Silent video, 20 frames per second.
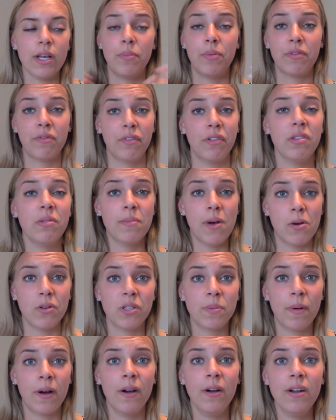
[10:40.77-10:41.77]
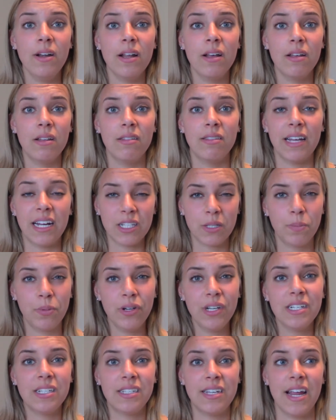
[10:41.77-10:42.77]
but for the most part, that's
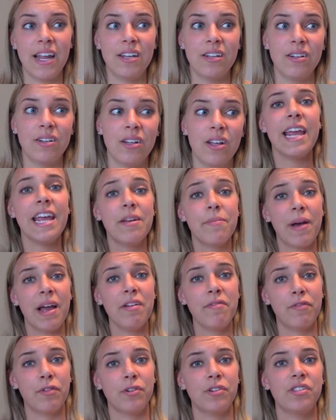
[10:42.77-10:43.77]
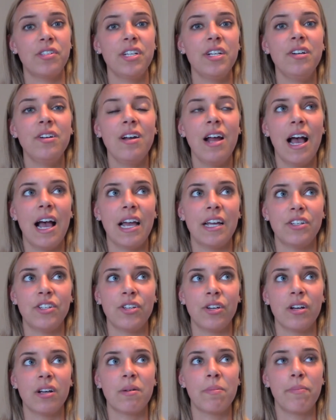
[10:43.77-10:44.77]
pretty standard. In my first year, I
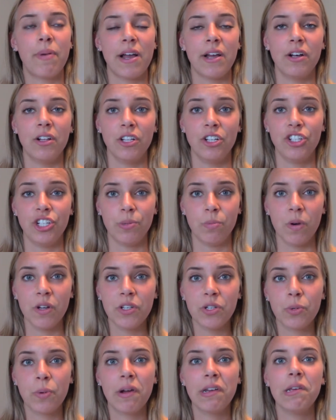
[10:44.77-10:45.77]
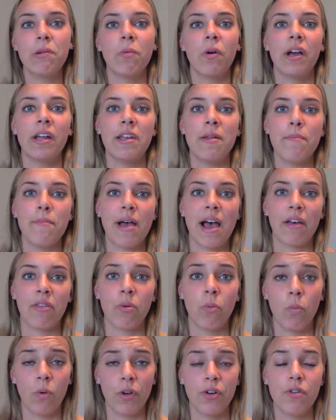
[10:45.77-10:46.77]
took Biology 121,
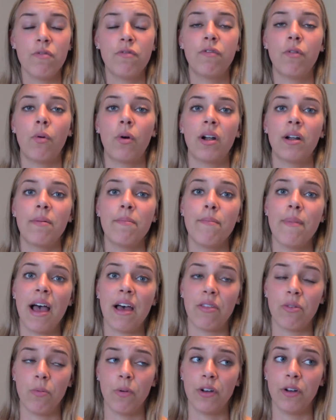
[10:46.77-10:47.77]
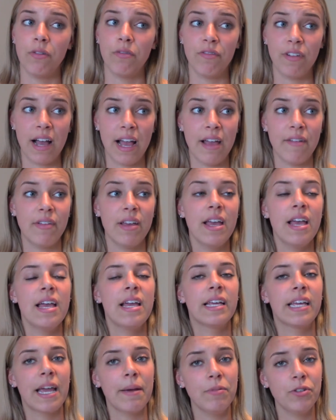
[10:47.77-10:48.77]
Math 104, Math 105,
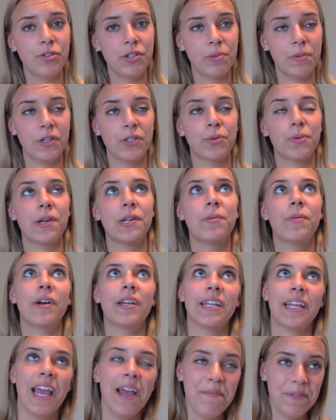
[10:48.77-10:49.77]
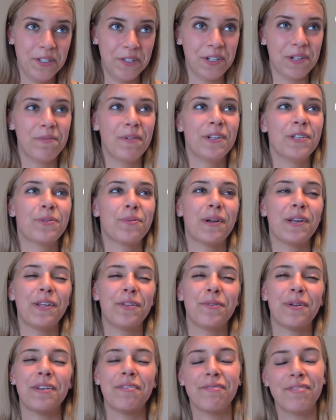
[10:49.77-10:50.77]
Chemistry 121, Chemistry
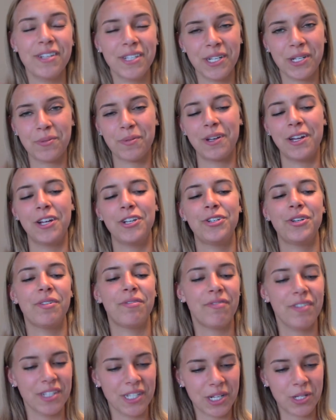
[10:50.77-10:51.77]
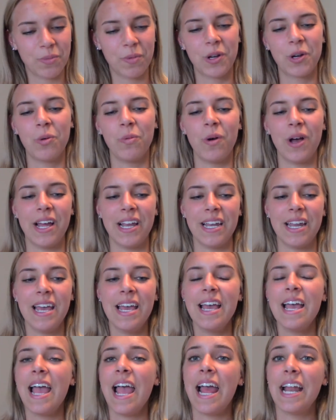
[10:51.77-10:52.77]
123, Physics 100, Physics 101,
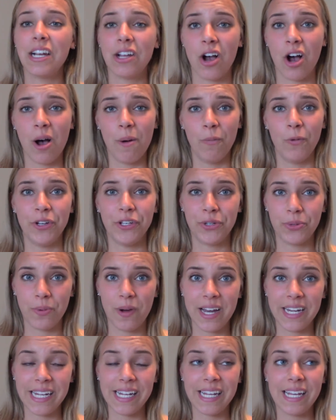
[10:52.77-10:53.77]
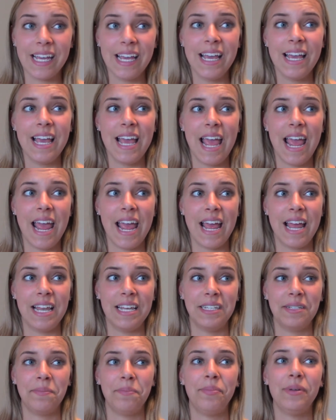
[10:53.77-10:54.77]
and Comm 120.
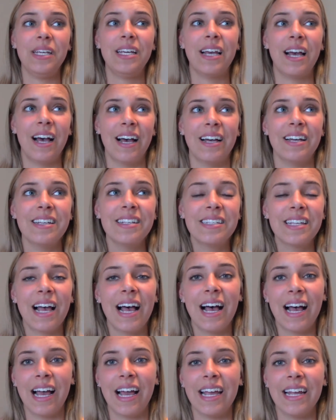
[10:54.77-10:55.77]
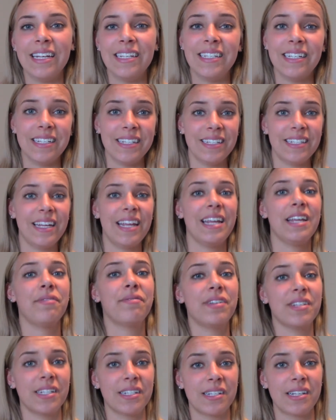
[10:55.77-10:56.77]
And because I didn't take
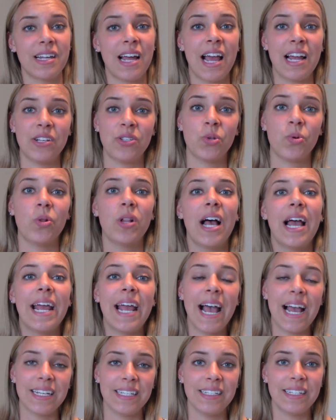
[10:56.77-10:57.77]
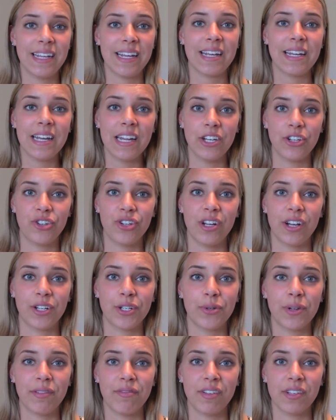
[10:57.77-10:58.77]
physics in high school, I had to take an
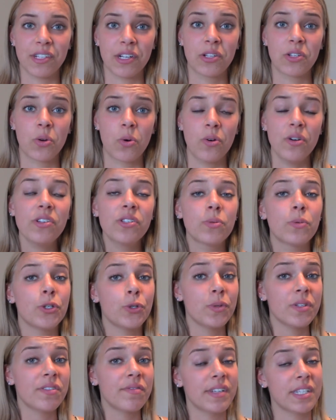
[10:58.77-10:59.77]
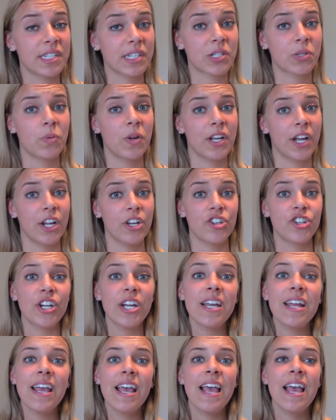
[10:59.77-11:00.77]
introductory physics course, which was Physics
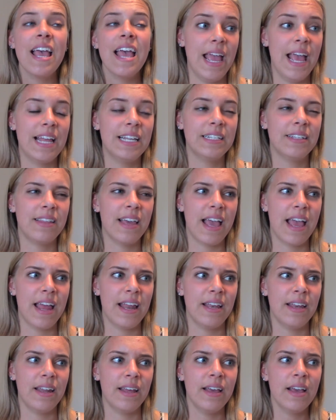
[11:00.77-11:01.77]
100, and then